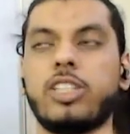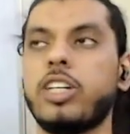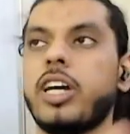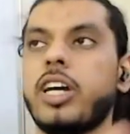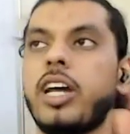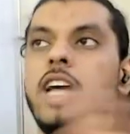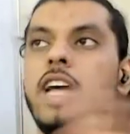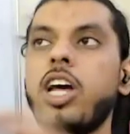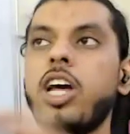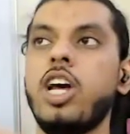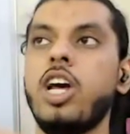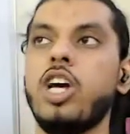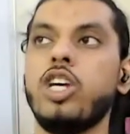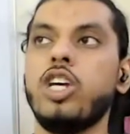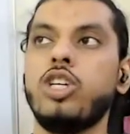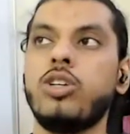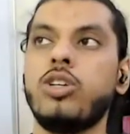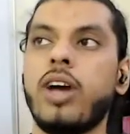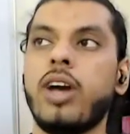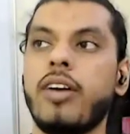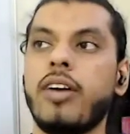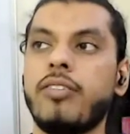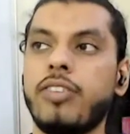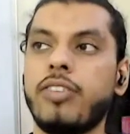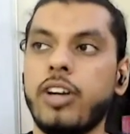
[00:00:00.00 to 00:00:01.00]
Okay, you
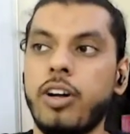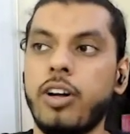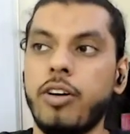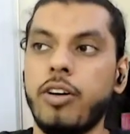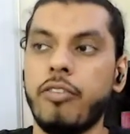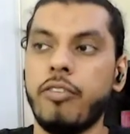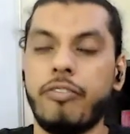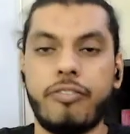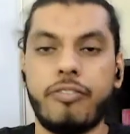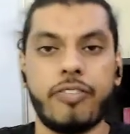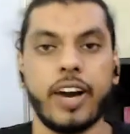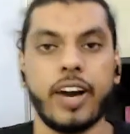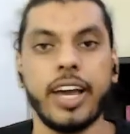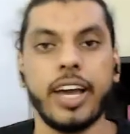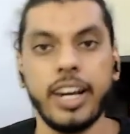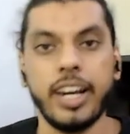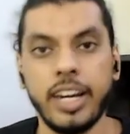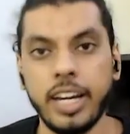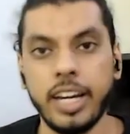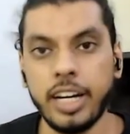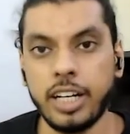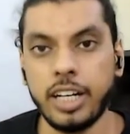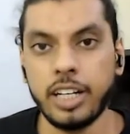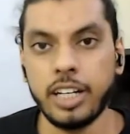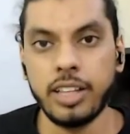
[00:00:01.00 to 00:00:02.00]
have
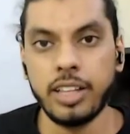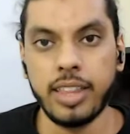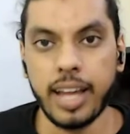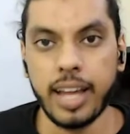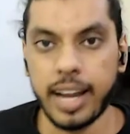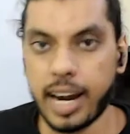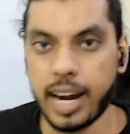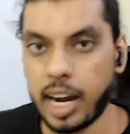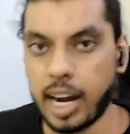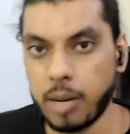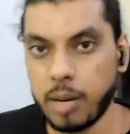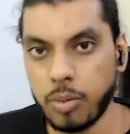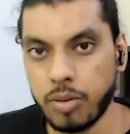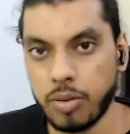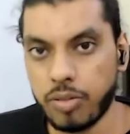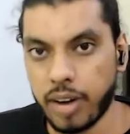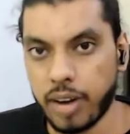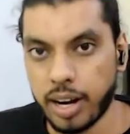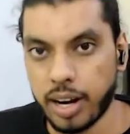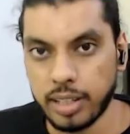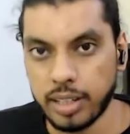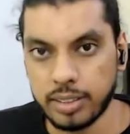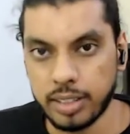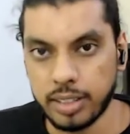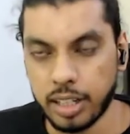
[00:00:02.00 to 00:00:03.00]
finally entered the Academy of
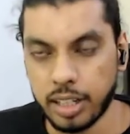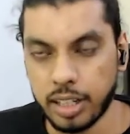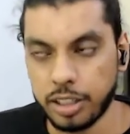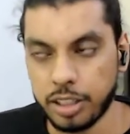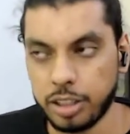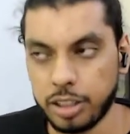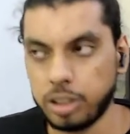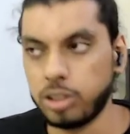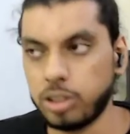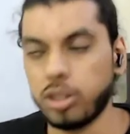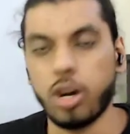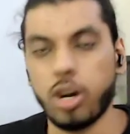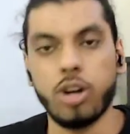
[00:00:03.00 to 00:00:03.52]
Art and Scientists,